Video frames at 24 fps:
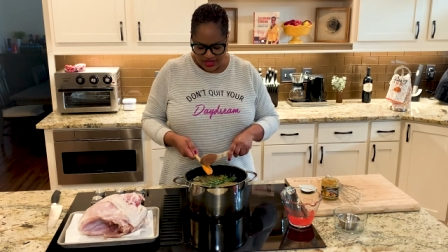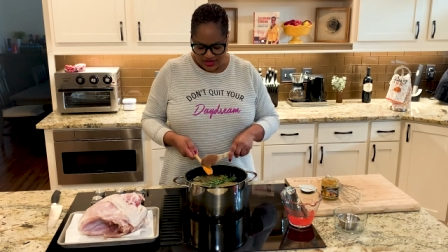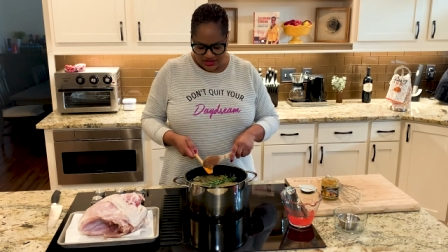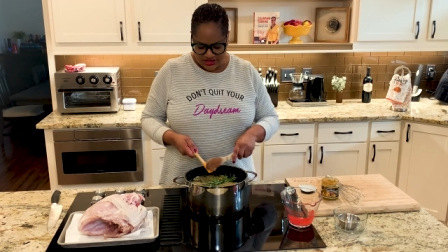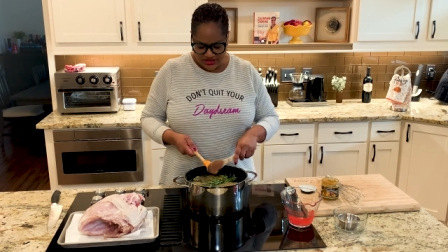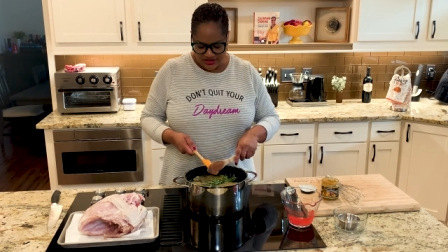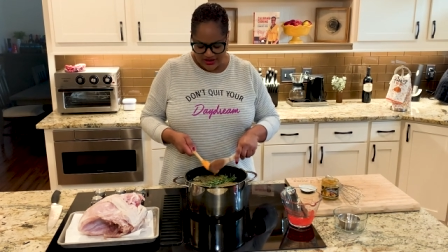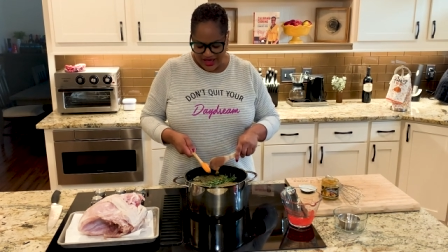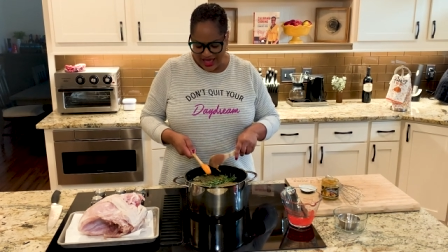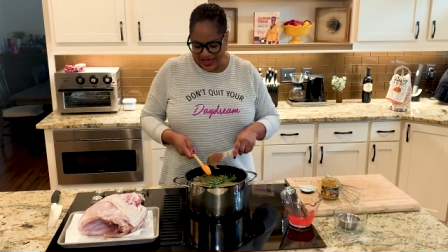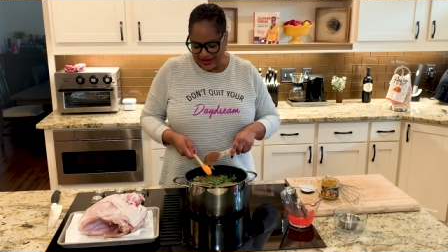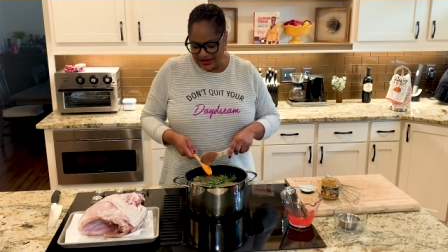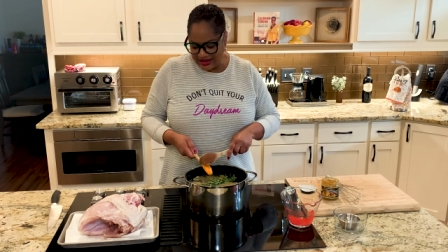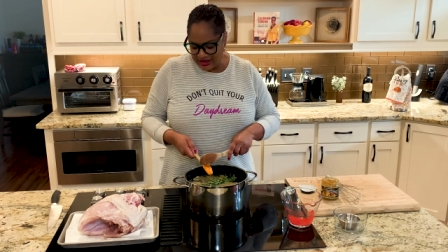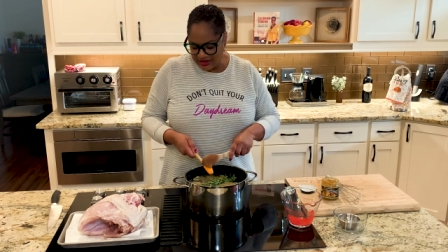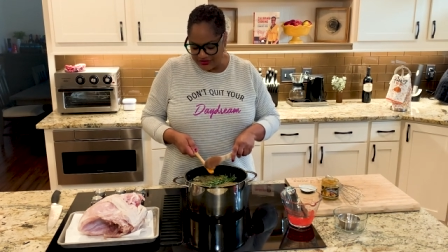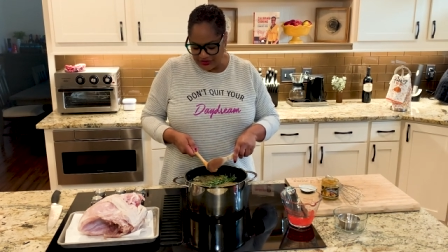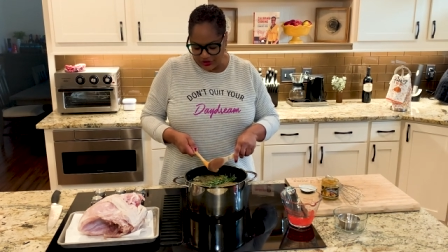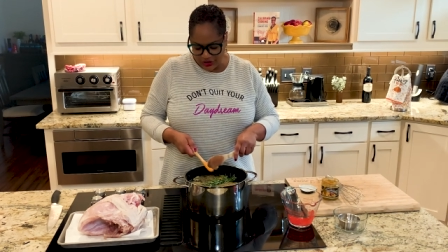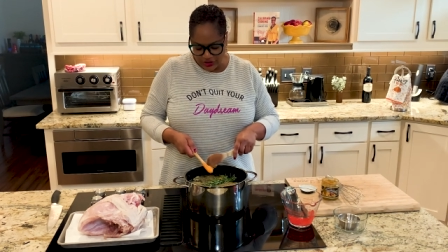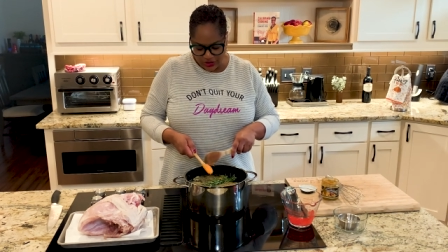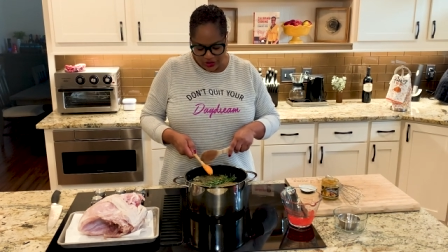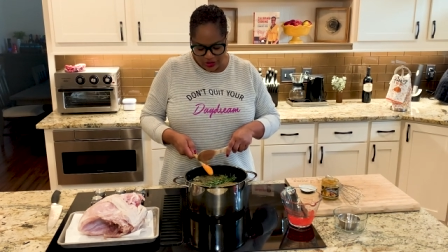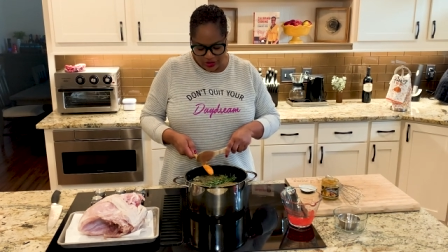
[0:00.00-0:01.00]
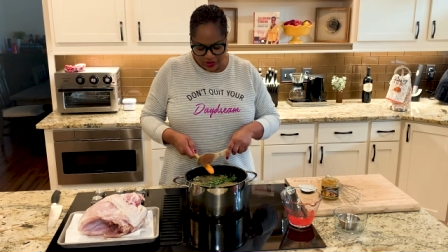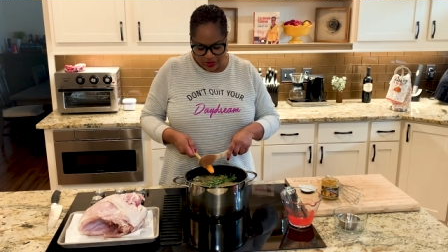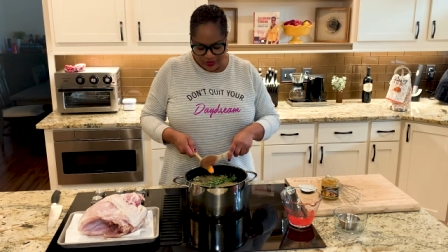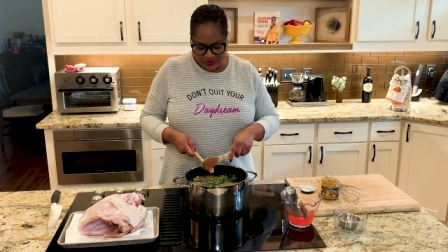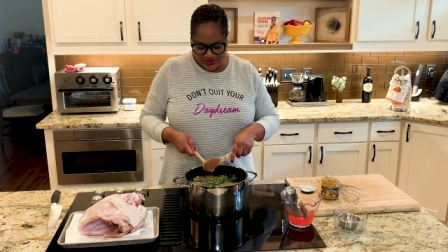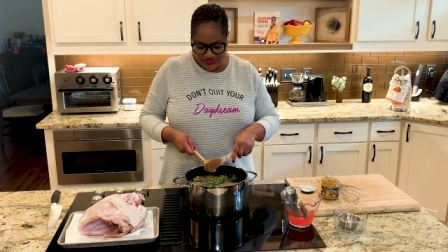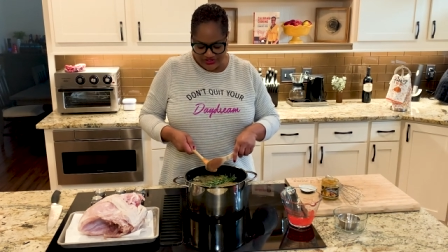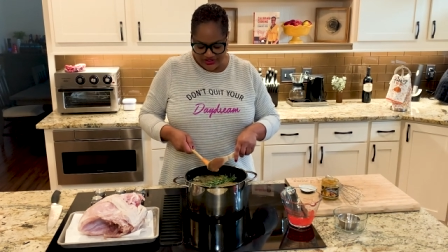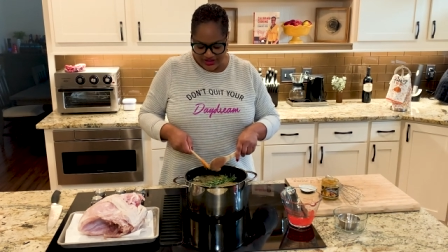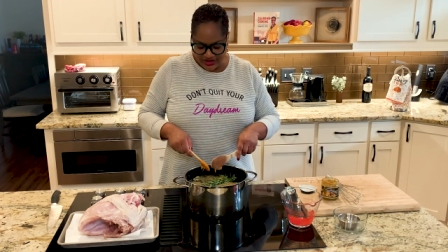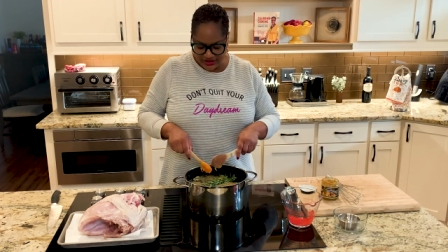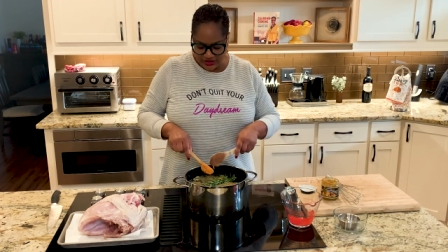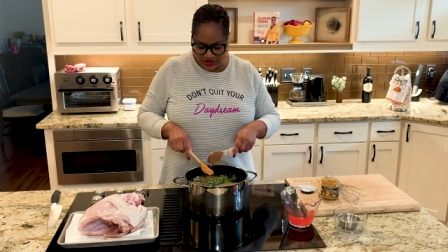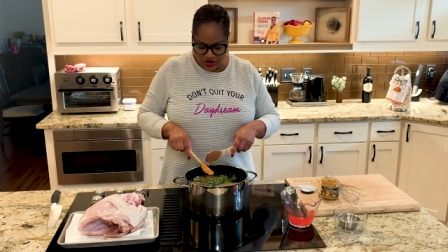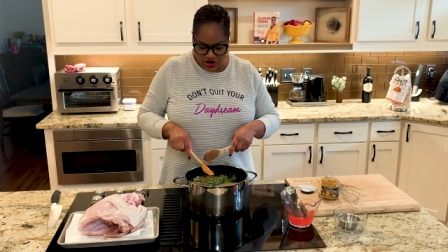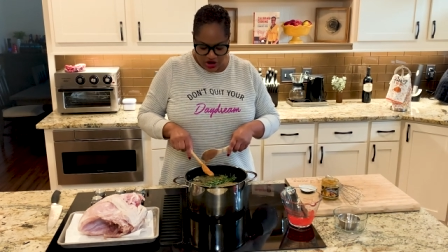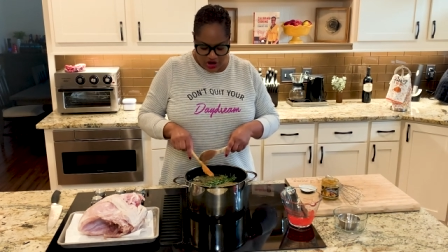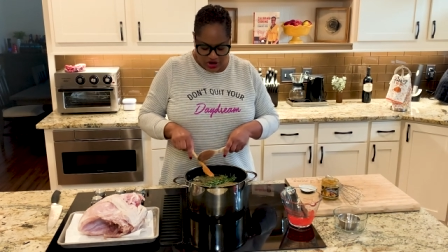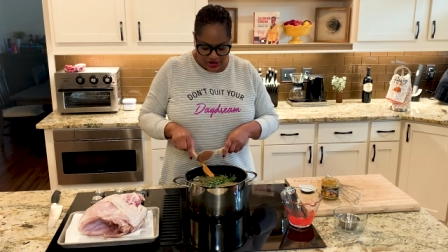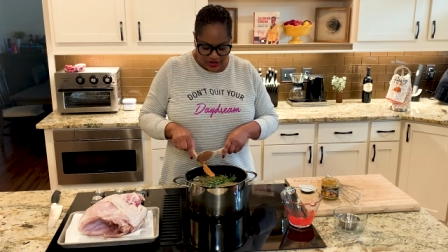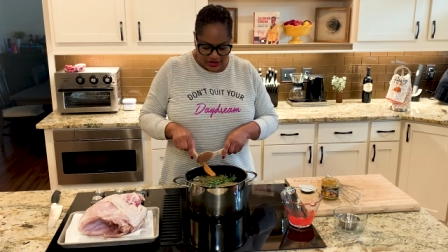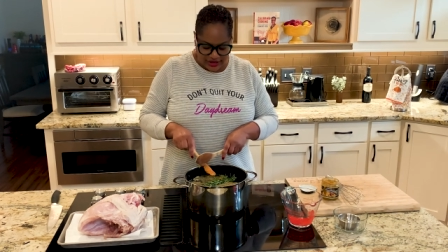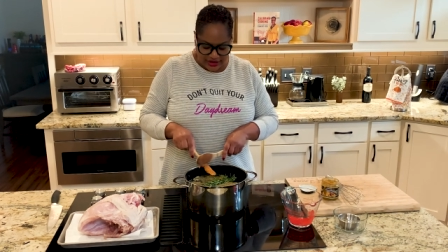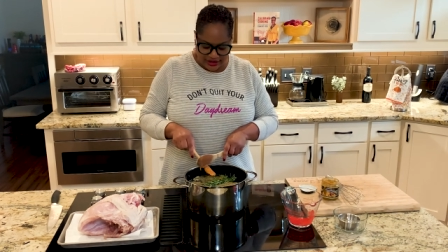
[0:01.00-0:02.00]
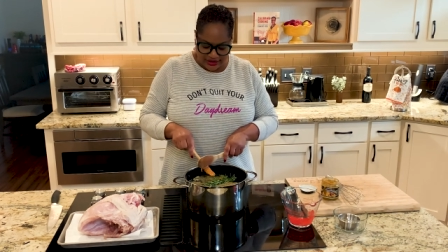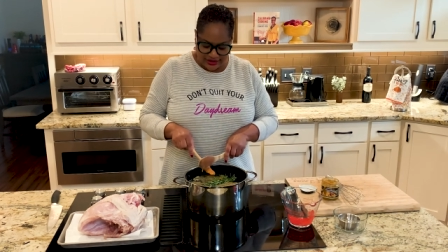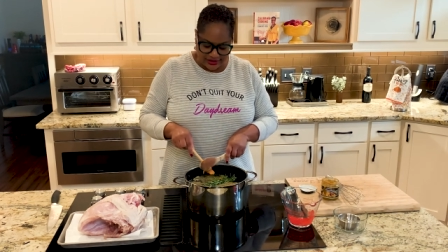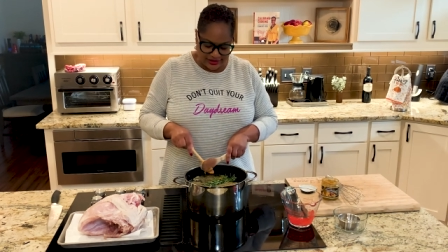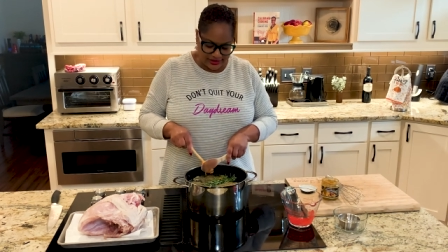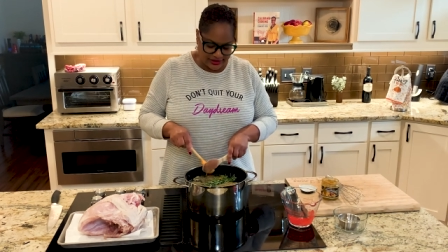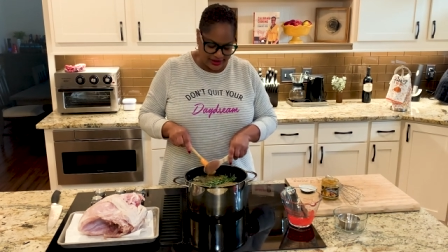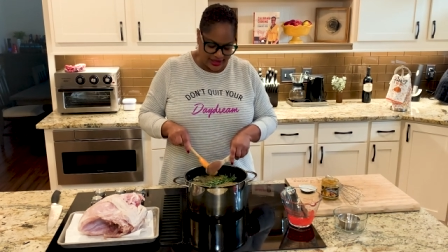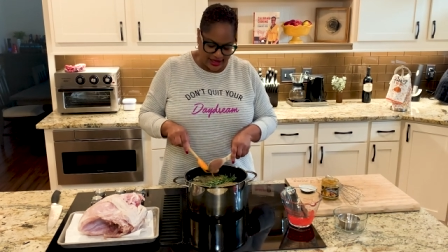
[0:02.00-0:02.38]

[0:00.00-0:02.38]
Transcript: So I love herbs and garlic.